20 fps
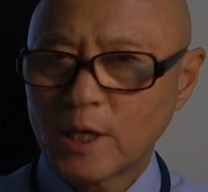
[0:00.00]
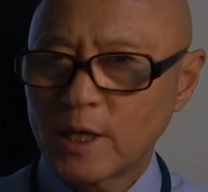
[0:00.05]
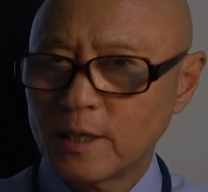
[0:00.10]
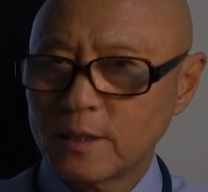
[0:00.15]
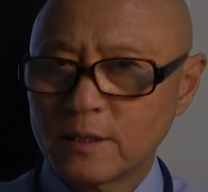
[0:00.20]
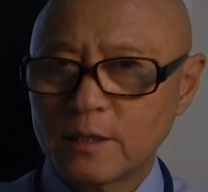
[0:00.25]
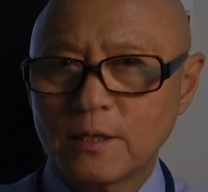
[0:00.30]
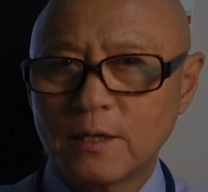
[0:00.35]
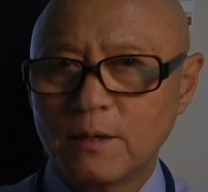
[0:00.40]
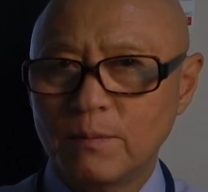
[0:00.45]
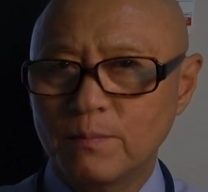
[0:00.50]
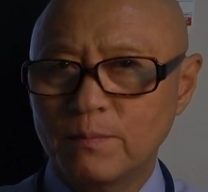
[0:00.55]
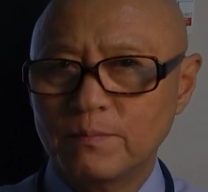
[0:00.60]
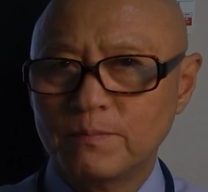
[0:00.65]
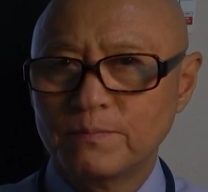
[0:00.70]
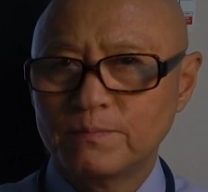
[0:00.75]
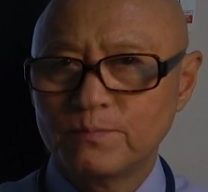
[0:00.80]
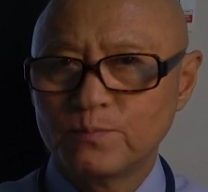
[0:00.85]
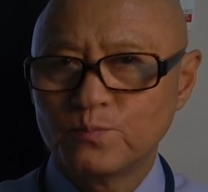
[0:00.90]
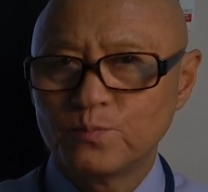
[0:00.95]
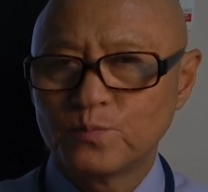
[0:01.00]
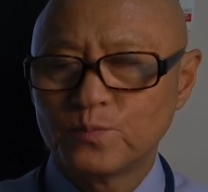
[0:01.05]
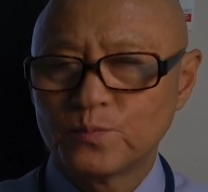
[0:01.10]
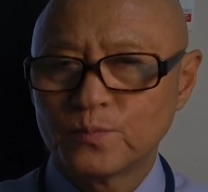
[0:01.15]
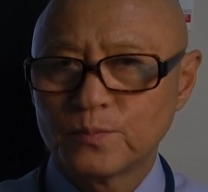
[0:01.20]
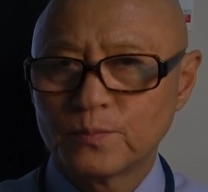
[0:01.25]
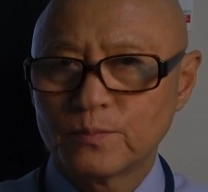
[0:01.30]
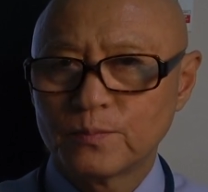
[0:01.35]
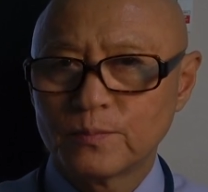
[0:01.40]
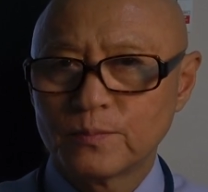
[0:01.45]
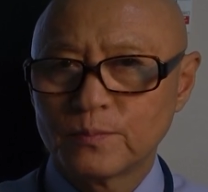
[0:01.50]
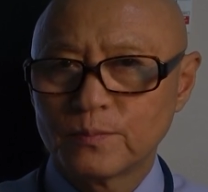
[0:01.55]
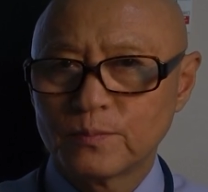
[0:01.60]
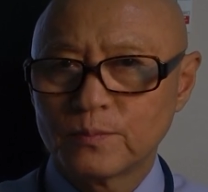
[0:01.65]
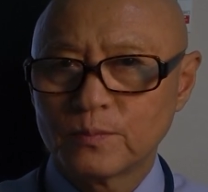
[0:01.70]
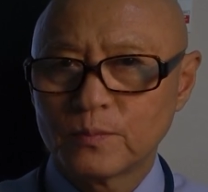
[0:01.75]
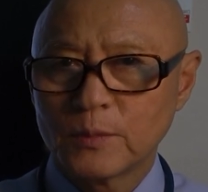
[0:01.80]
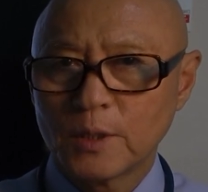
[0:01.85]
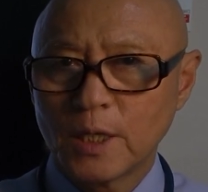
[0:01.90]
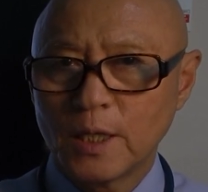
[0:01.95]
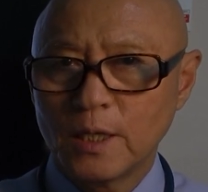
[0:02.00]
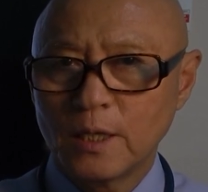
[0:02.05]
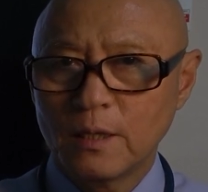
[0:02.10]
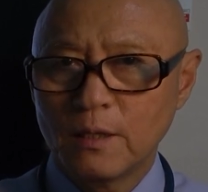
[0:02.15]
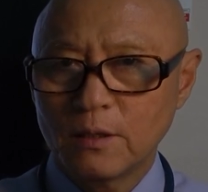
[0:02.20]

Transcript: can come and it